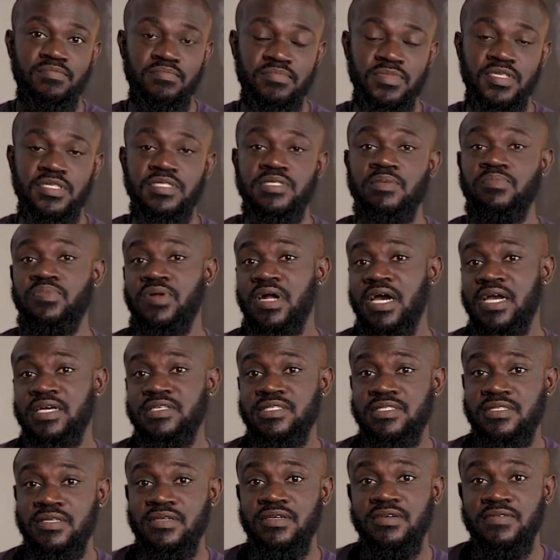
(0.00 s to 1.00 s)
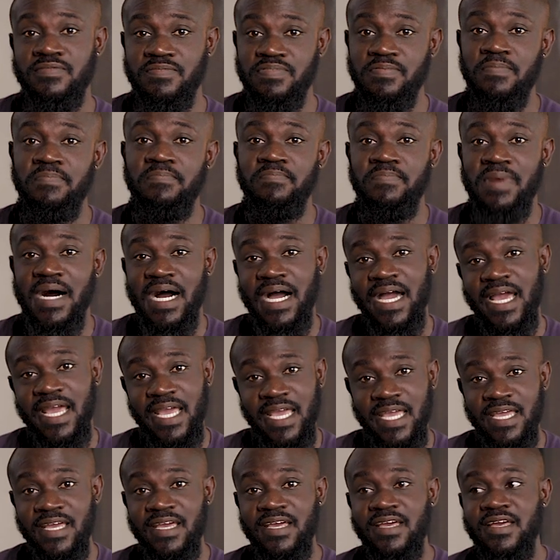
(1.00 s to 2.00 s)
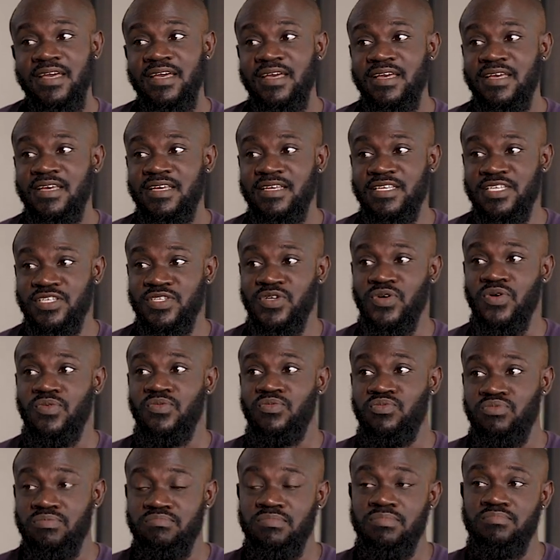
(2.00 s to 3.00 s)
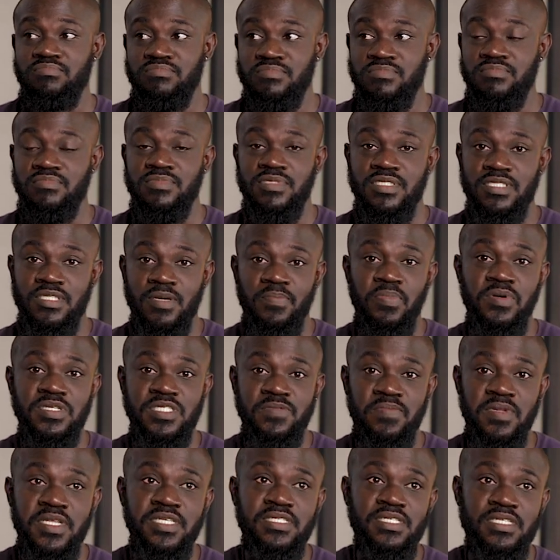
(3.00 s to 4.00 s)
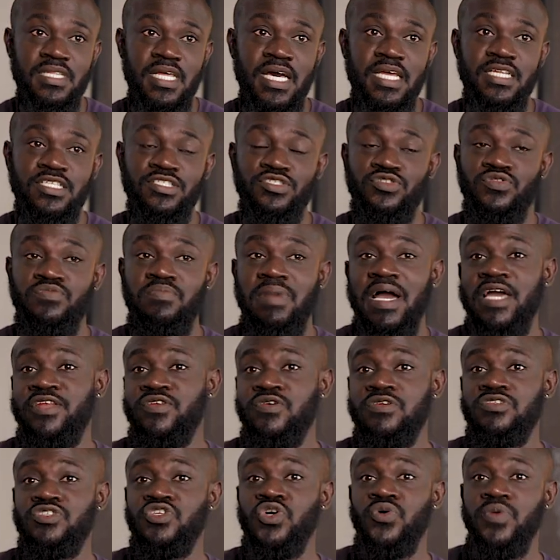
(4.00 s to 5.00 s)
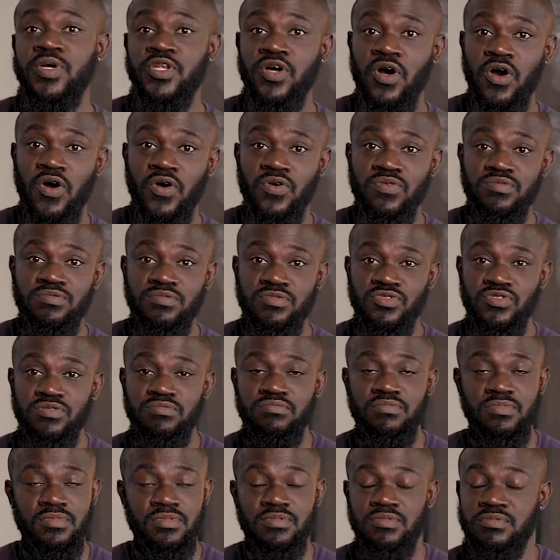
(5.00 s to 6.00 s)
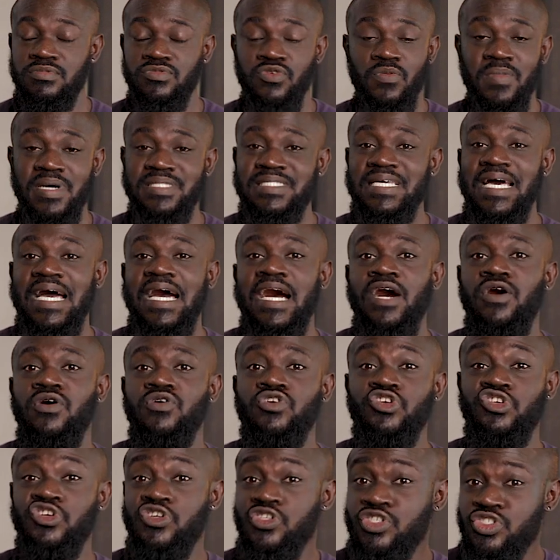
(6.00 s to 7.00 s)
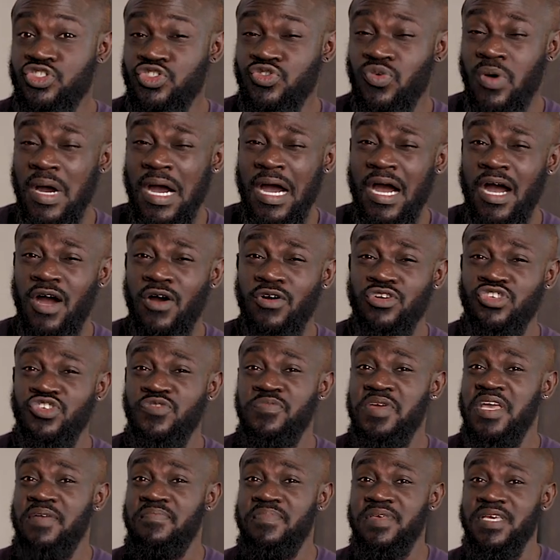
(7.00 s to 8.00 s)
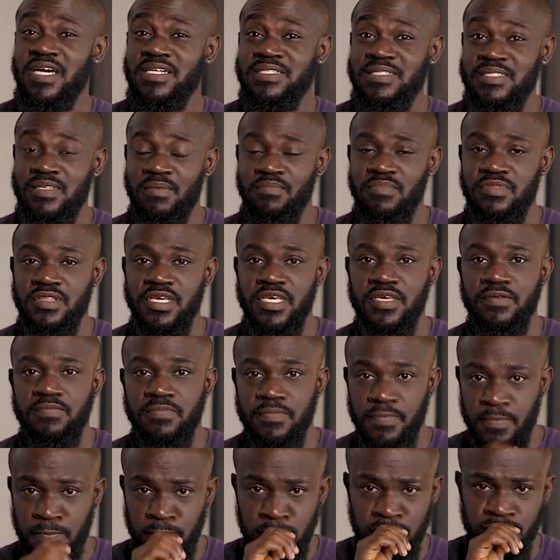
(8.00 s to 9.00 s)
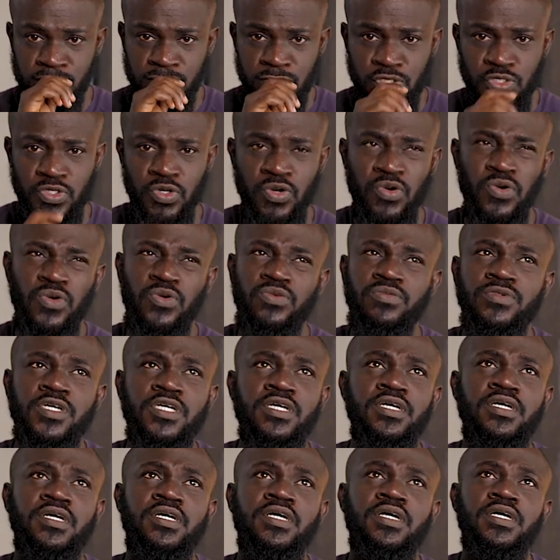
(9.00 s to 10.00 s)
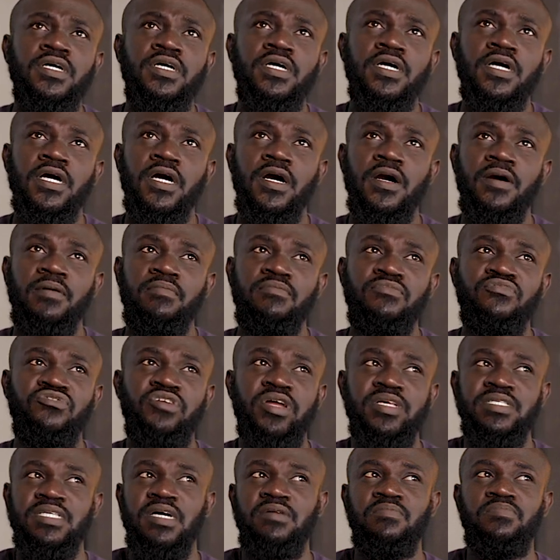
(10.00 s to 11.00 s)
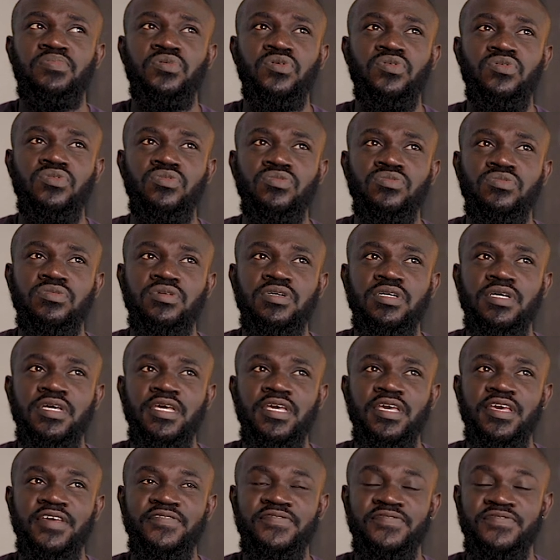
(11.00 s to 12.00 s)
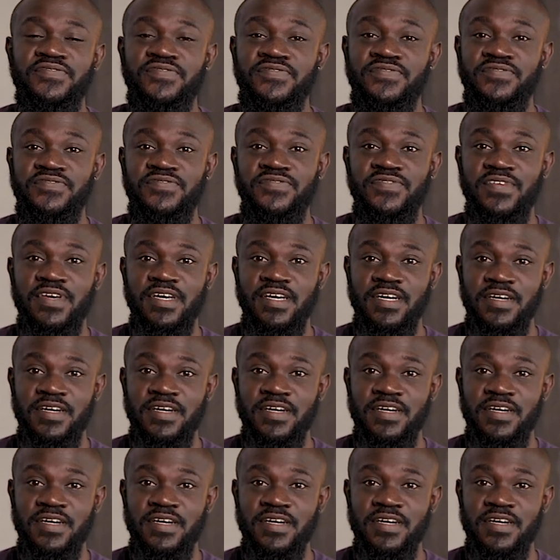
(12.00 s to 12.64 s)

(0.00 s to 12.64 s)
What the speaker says: be surprised by, you know, the possibility that you might not know it all, no matter how good you are, or you may be at something. So, for example, if